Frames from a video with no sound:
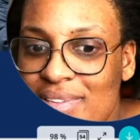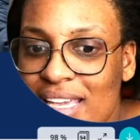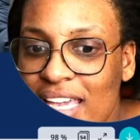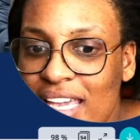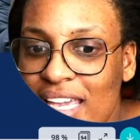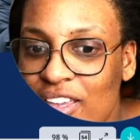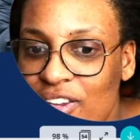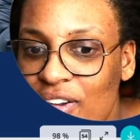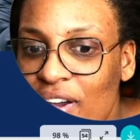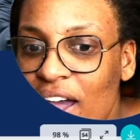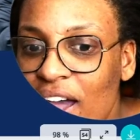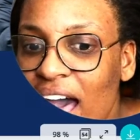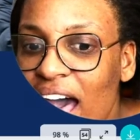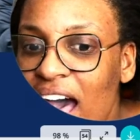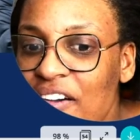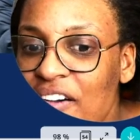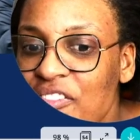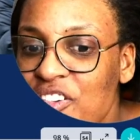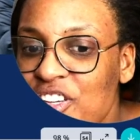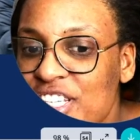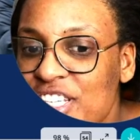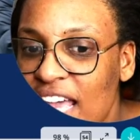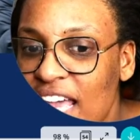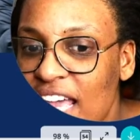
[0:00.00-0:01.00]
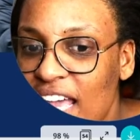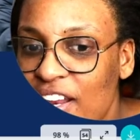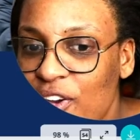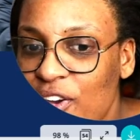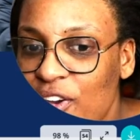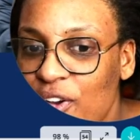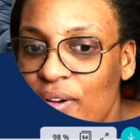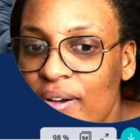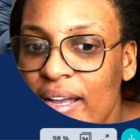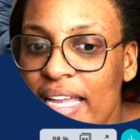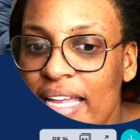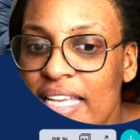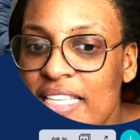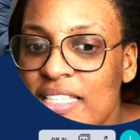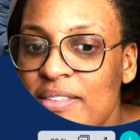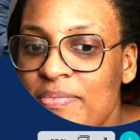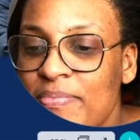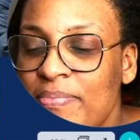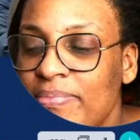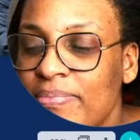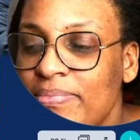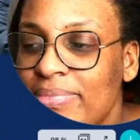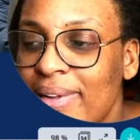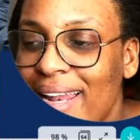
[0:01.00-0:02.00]
you have a shadow, it's
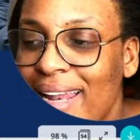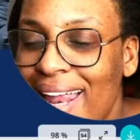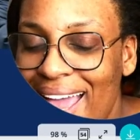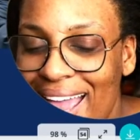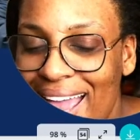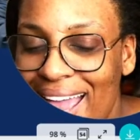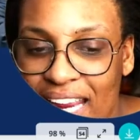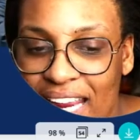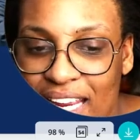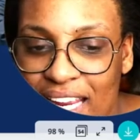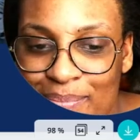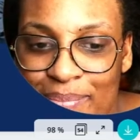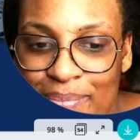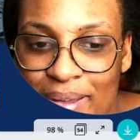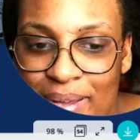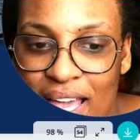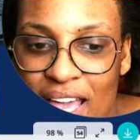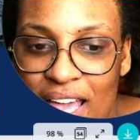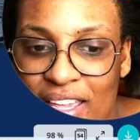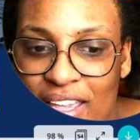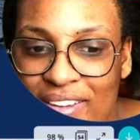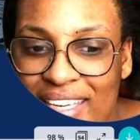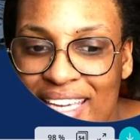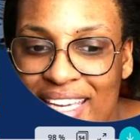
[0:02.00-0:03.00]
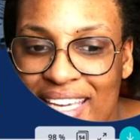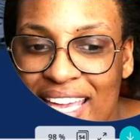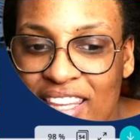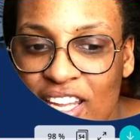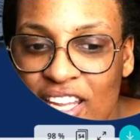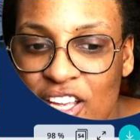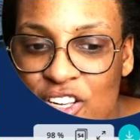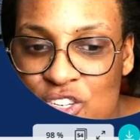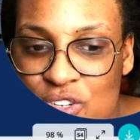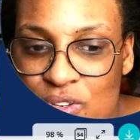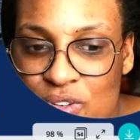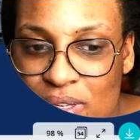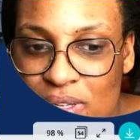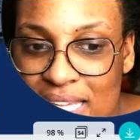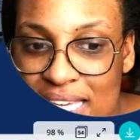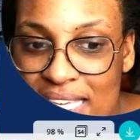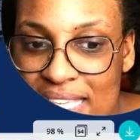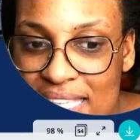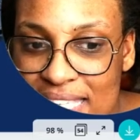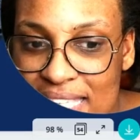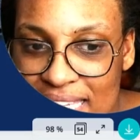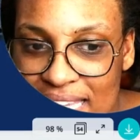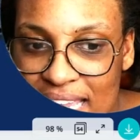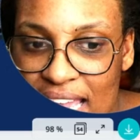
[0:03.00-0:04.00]
black, but you cannot really
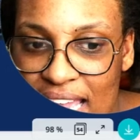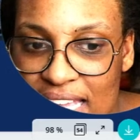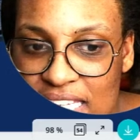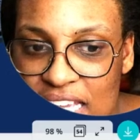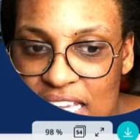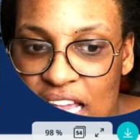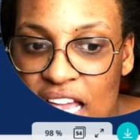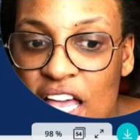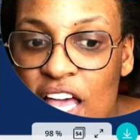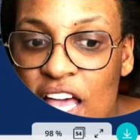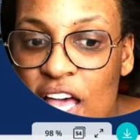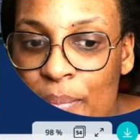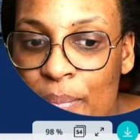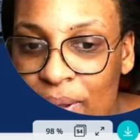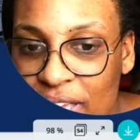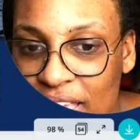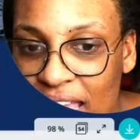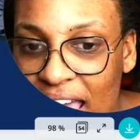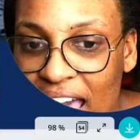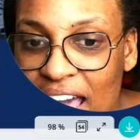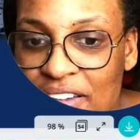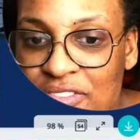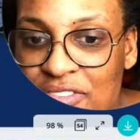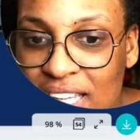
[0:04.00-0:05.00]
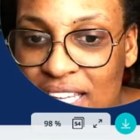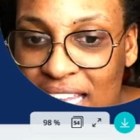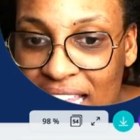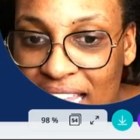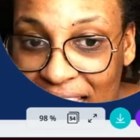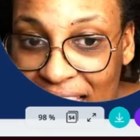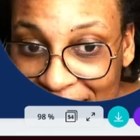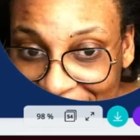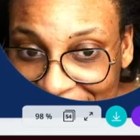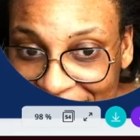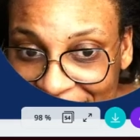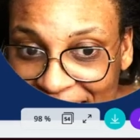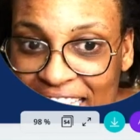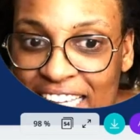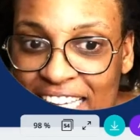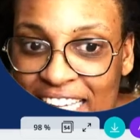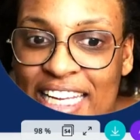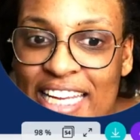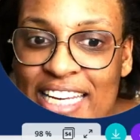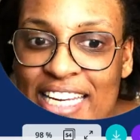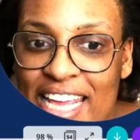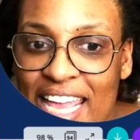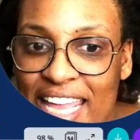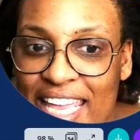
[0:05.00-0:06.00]
see it. But you have to click on
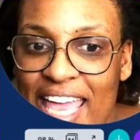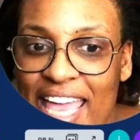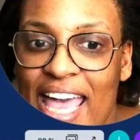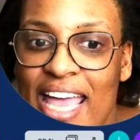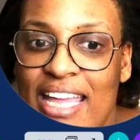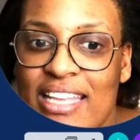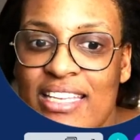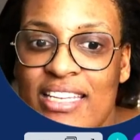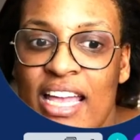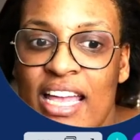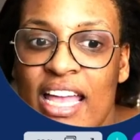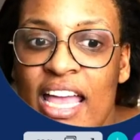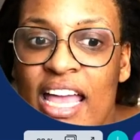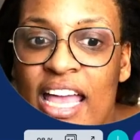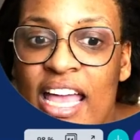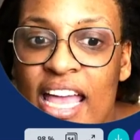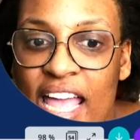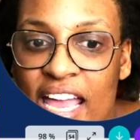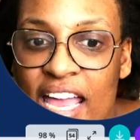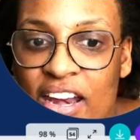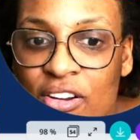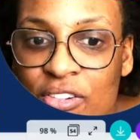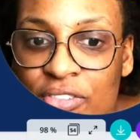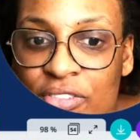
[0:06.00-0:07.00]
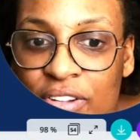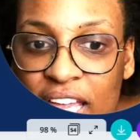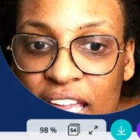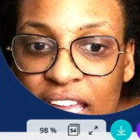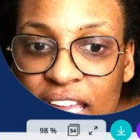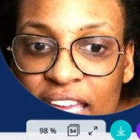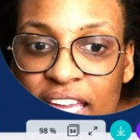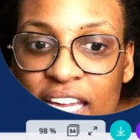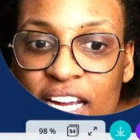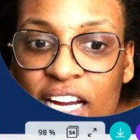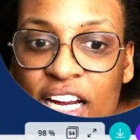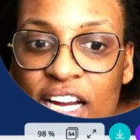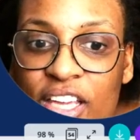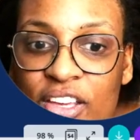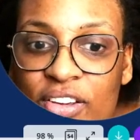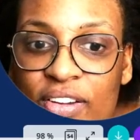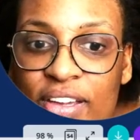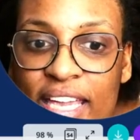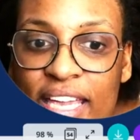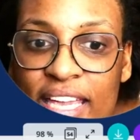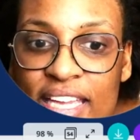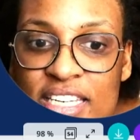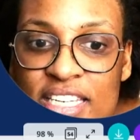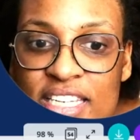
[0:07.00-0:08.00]
it again. And over here, you
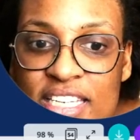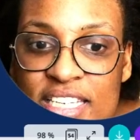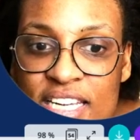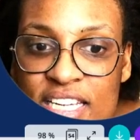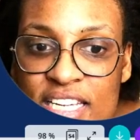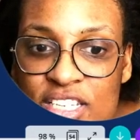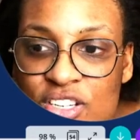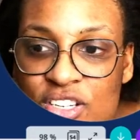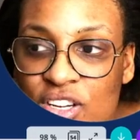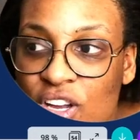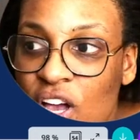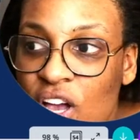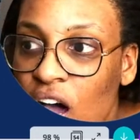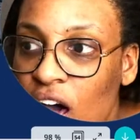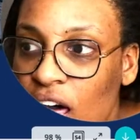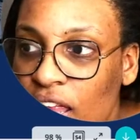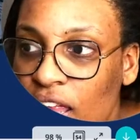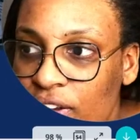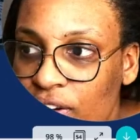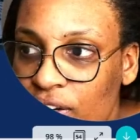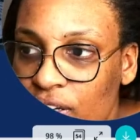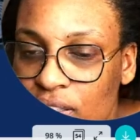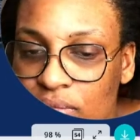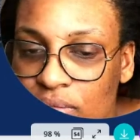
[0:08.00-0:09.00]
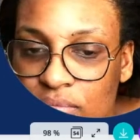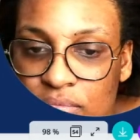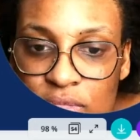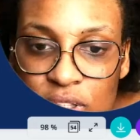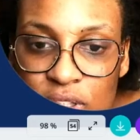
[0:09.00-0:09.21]
can change the color,